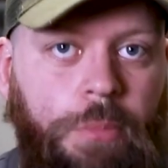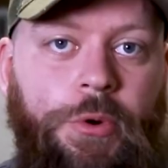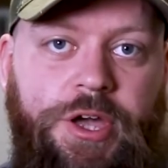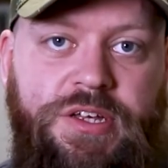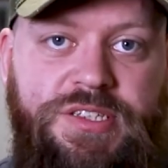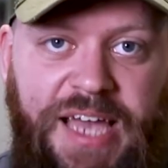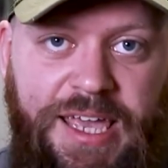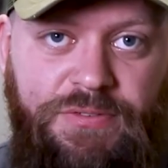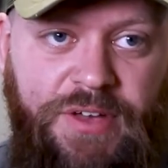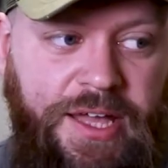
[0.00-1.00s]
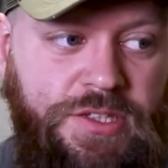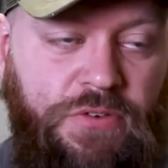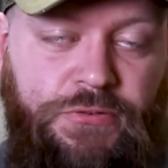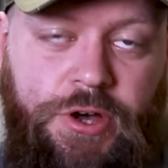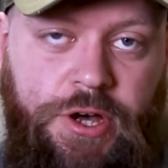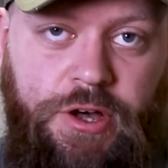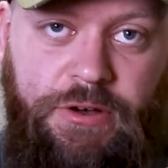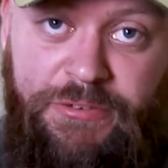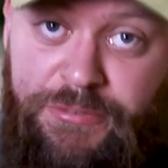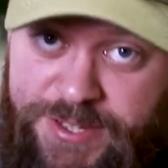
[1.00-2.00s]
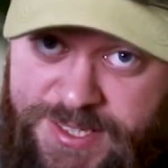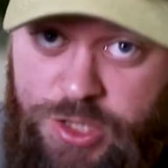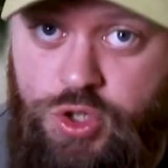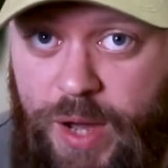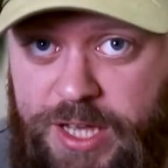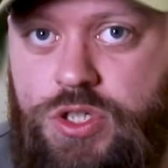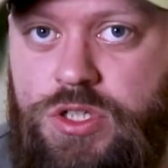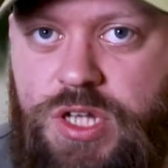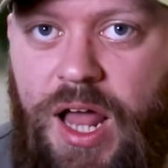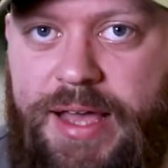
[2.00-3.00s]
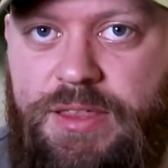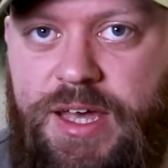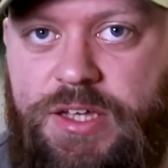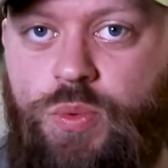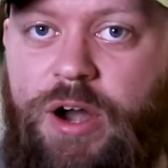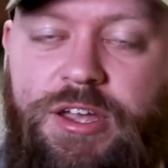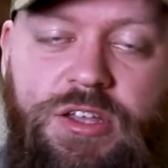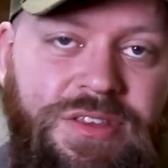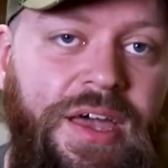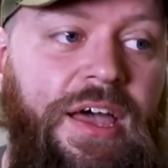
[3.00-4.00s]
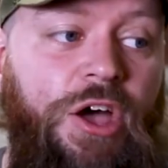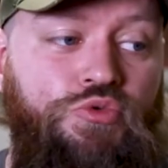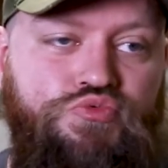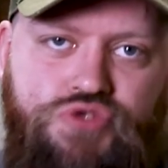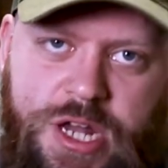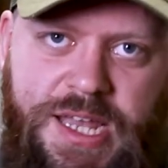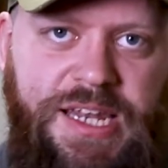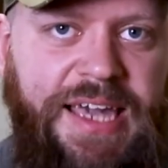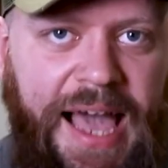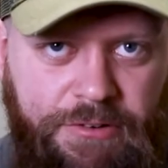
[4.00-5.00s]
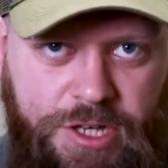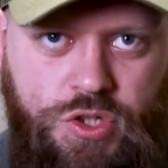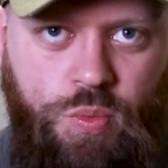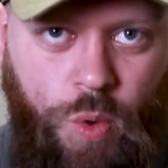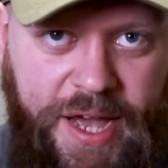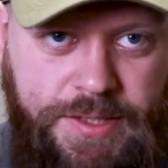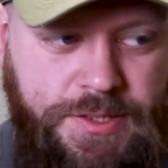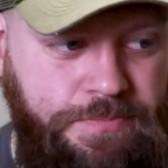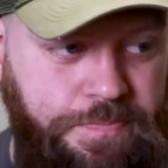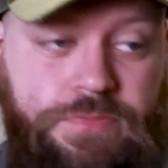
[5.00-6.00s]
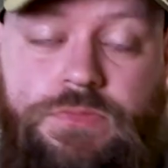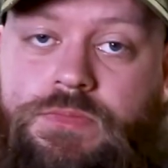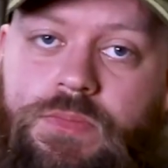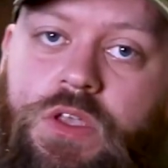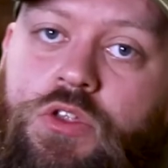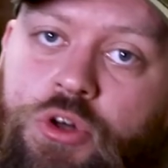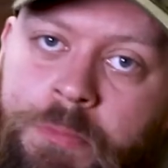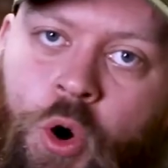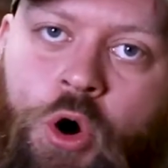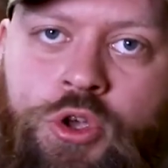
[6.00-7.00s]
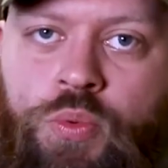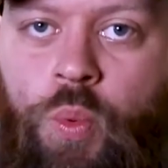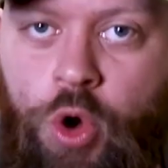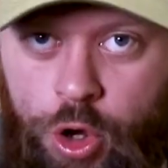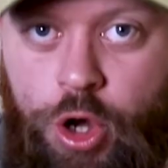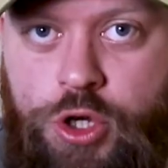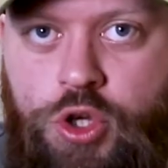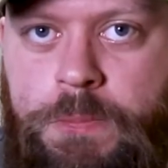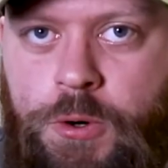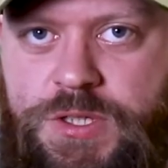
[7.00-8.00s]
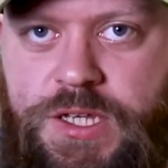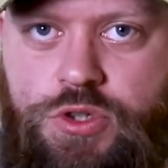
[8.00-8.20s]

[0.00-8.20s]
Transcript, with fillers: but we're going to save it for situations like this where it can really carry some weight. The more work you put